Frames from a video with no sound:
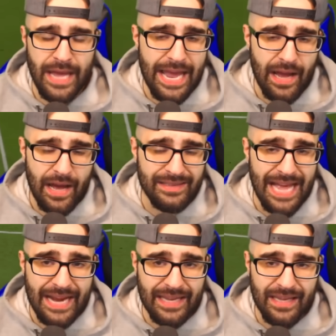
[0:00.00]
a
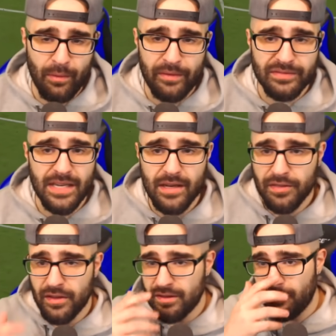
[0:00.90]
attacking and we've seen
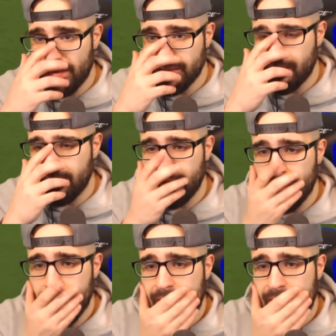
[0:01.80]
nothing defensively.